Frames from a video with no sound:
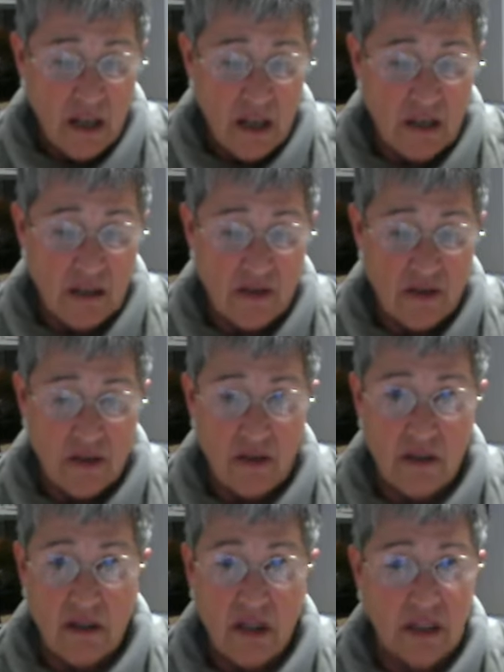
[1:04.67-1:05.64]
is
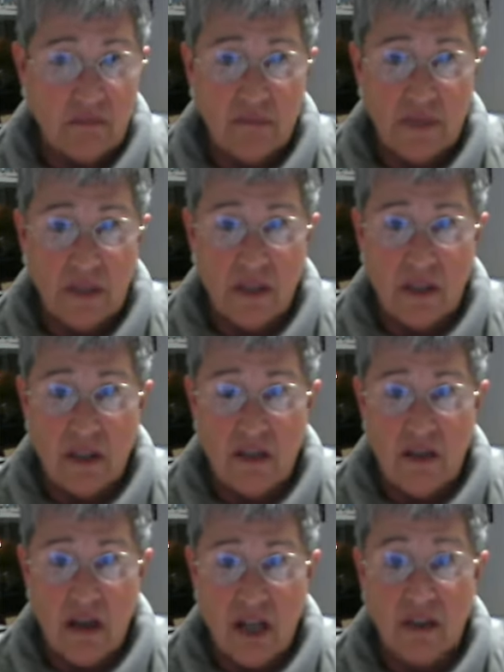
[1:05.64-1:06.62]
it's
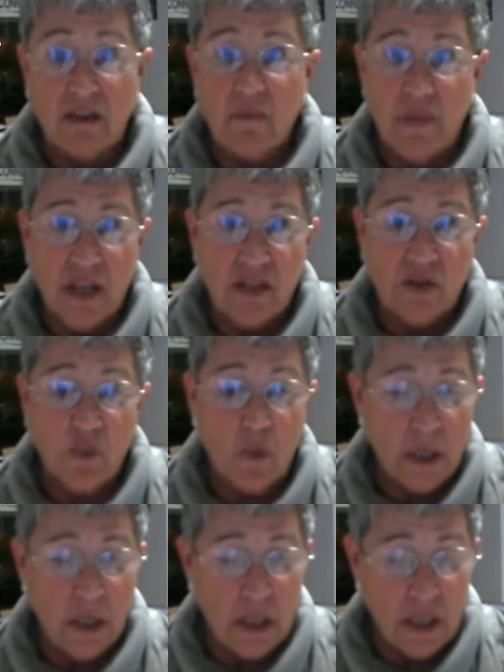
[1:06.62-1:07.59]
not the best
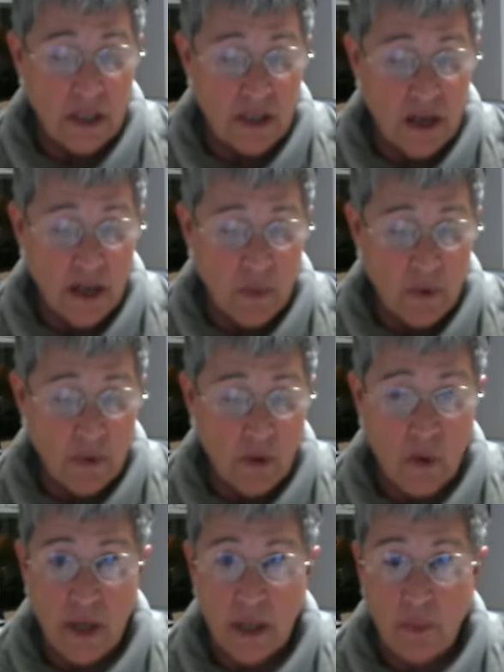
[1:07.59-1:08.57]
one, and it's not a real
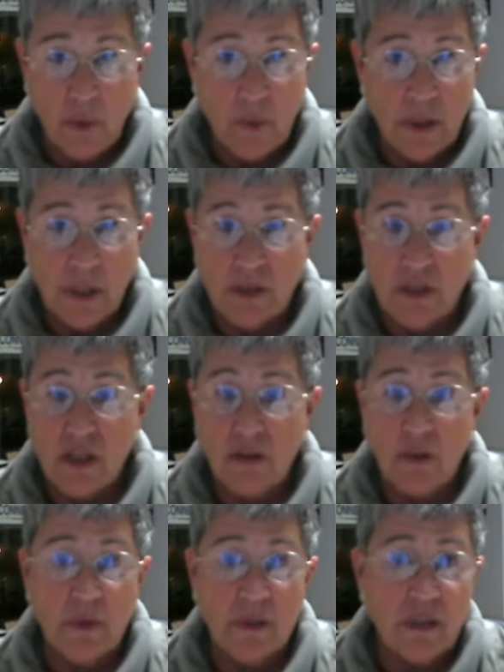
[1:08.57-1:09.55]
credible one, because the
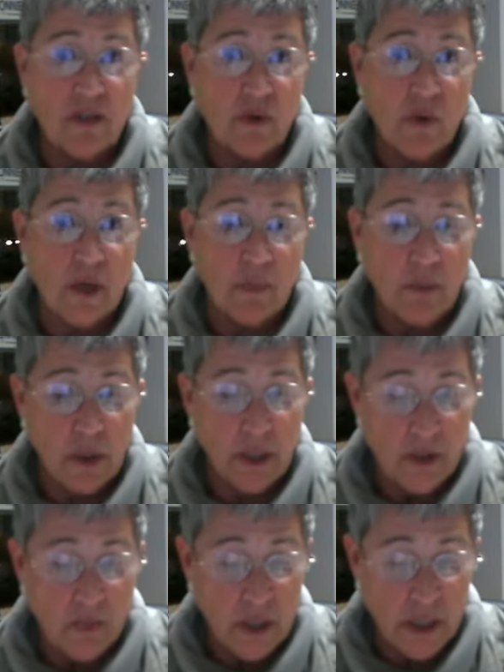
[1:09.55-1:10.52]
only one that's credible
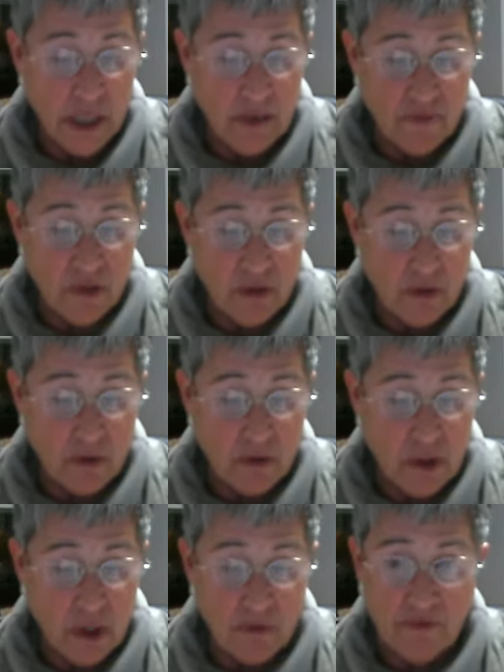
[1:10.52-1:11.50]
is when it gives you your
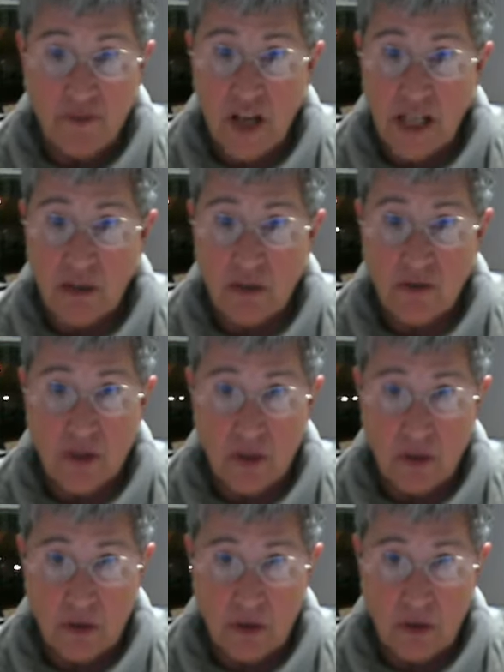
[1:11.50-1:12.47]
FICO
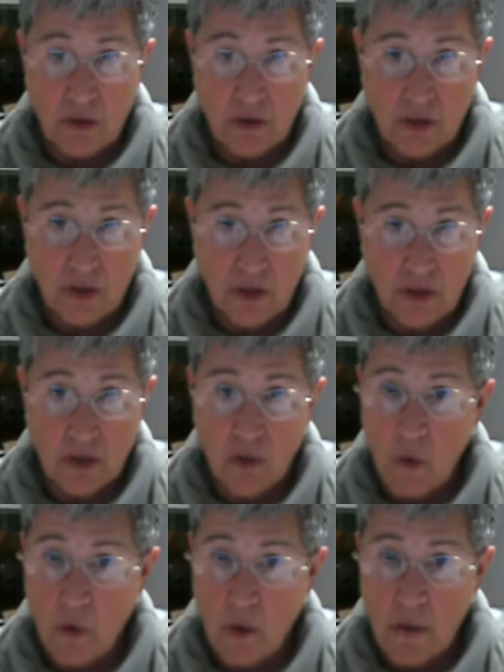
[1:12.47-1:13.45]

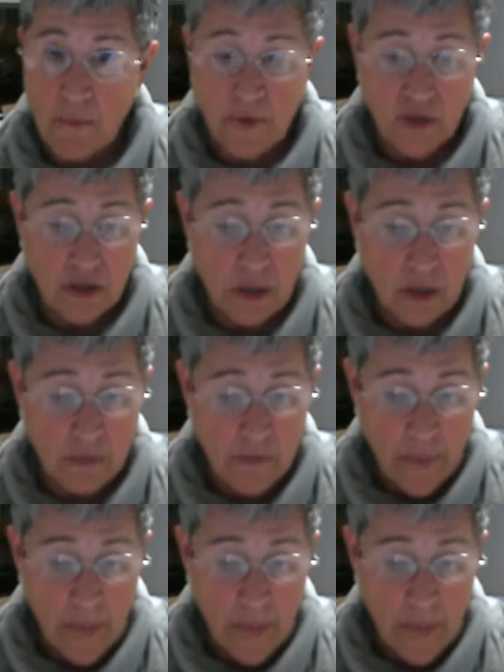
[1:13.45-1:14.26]
score. So